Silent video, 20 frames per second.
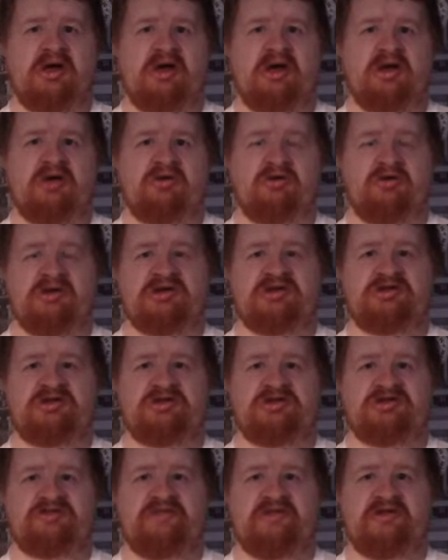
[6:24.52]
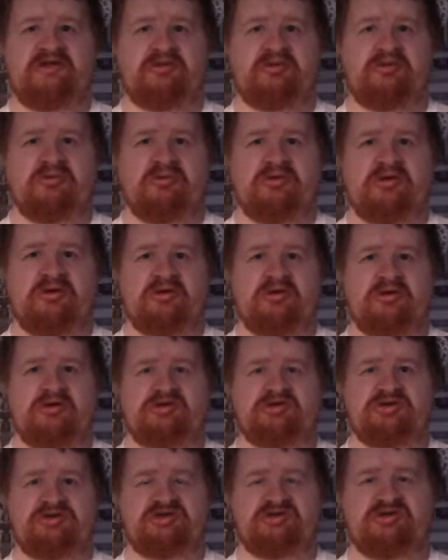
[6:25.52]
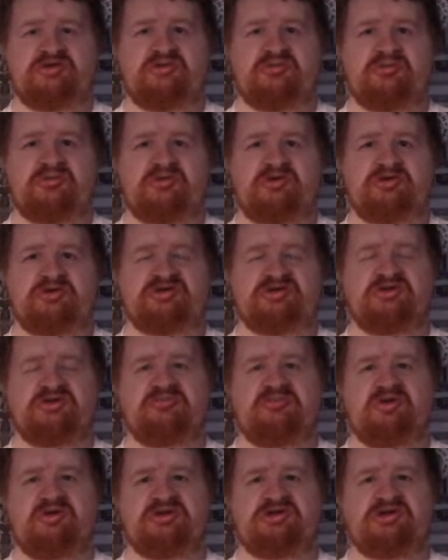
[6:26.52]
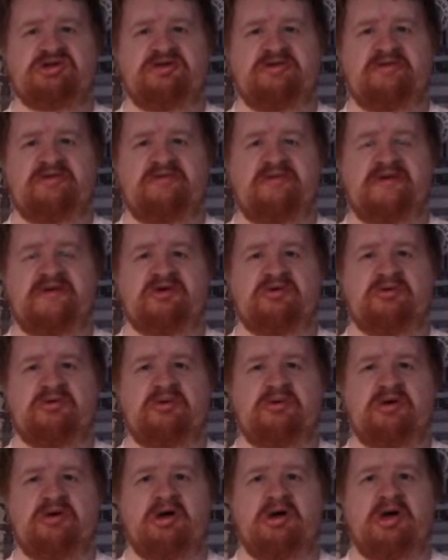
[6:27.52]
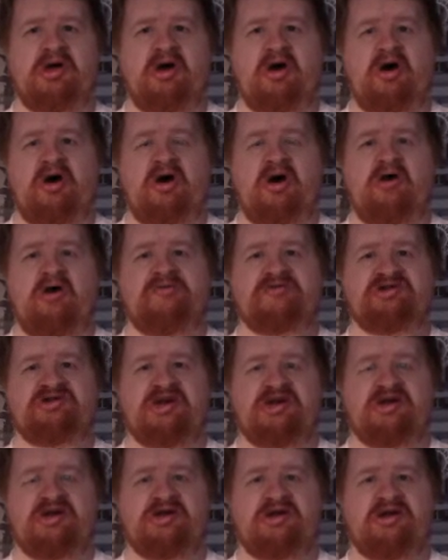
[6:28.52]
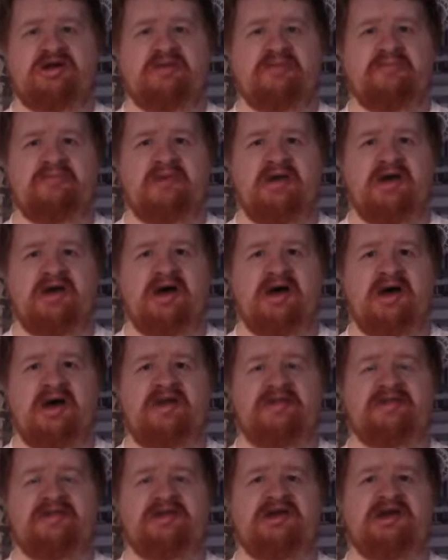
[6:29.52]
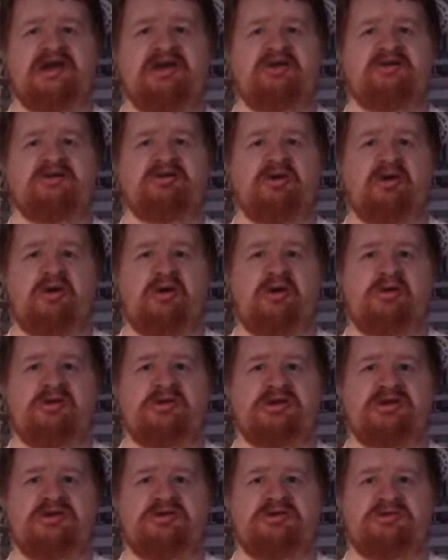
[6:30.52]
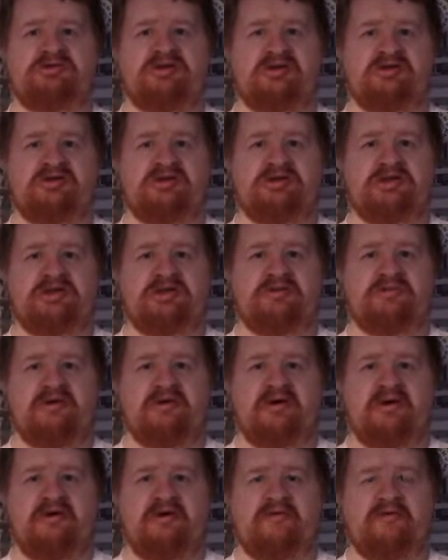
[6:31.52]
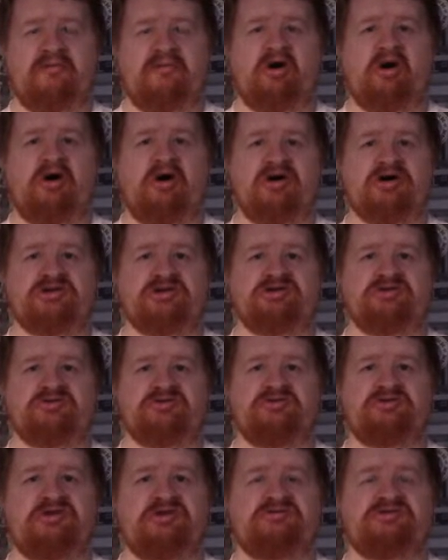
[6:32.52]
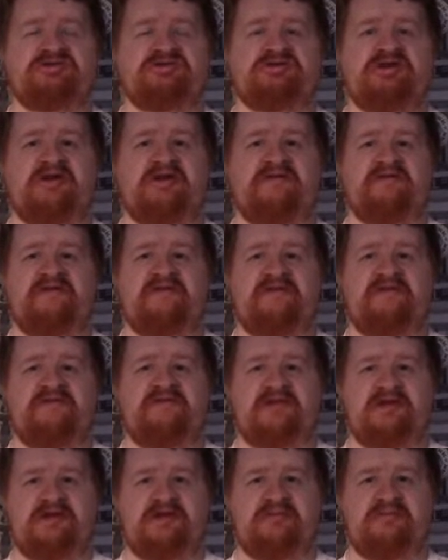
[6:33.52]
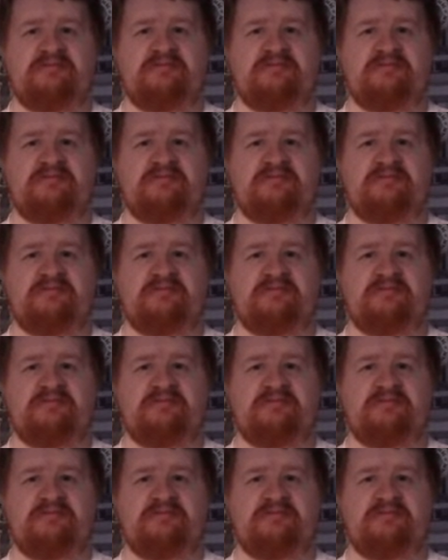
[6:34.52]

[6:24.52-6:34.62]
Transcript: going into this video is a slow motion video of Chyna at the Caird Hall here in Dundee from August 2015.